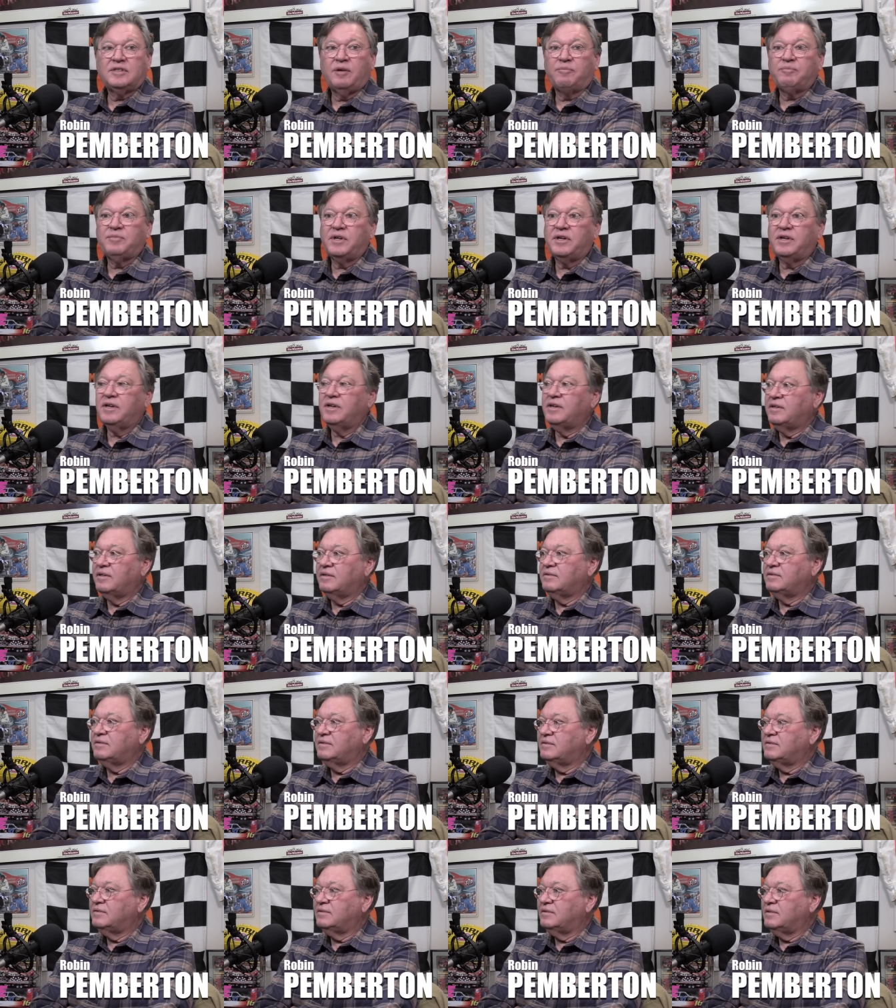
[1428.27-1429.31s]
something that
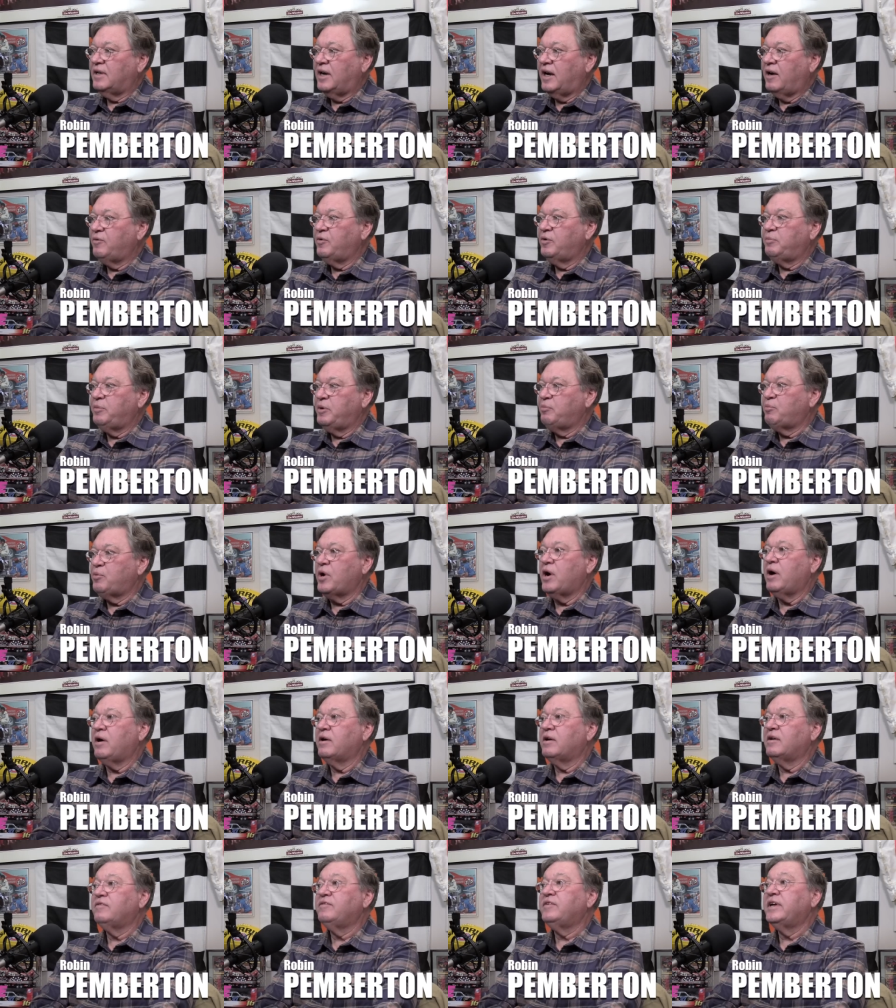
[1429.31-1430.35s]
I would be
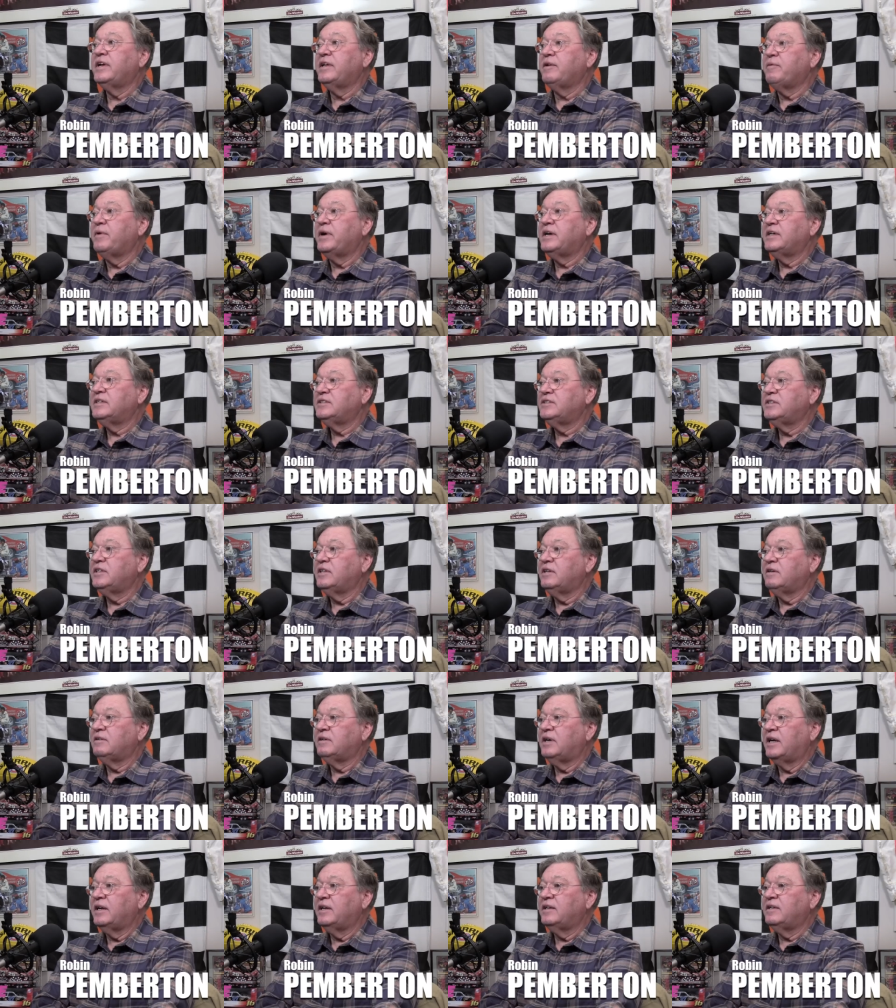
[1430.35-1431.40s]
proud of anyways, you
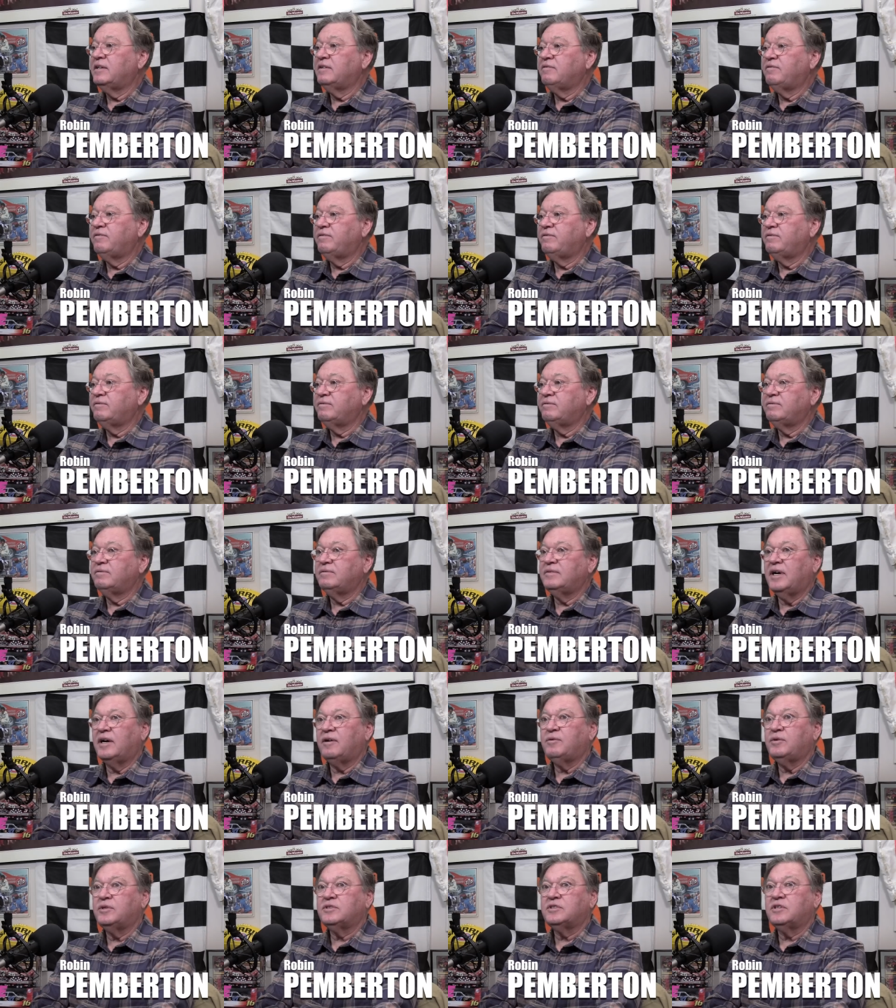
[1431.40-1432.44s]
know.
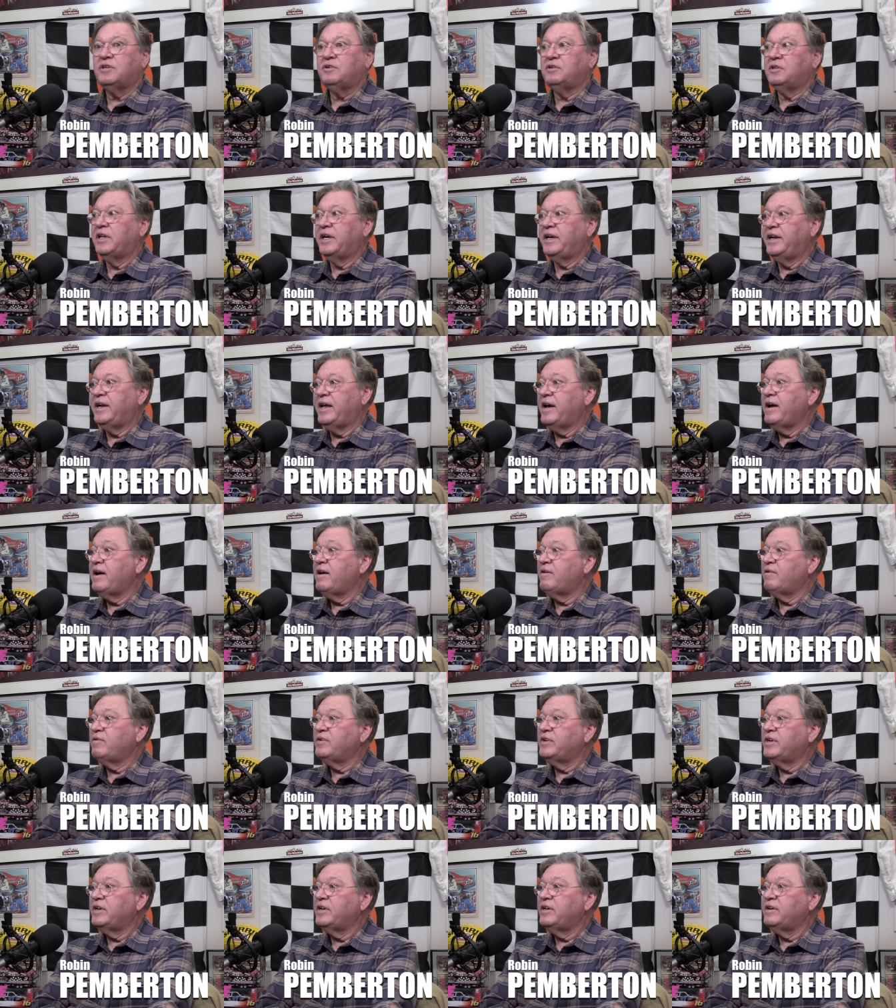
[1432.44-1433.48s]
I wasn't going to lay
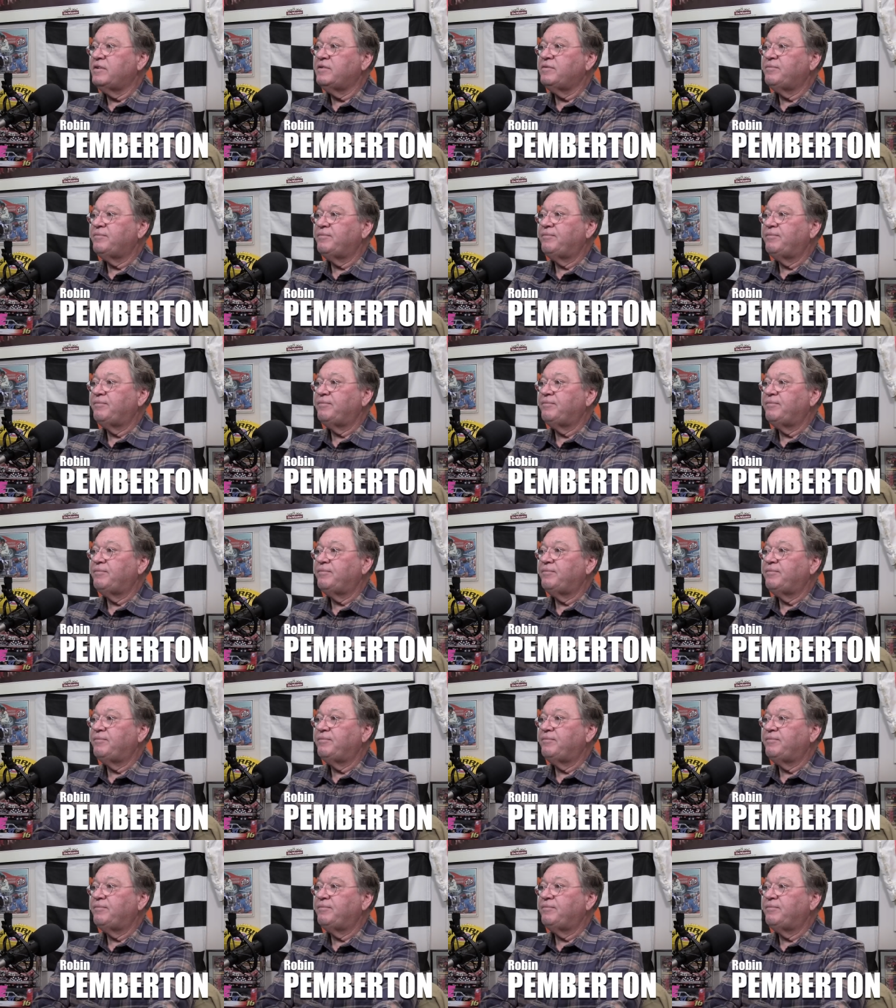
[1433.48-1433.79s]
down, you know.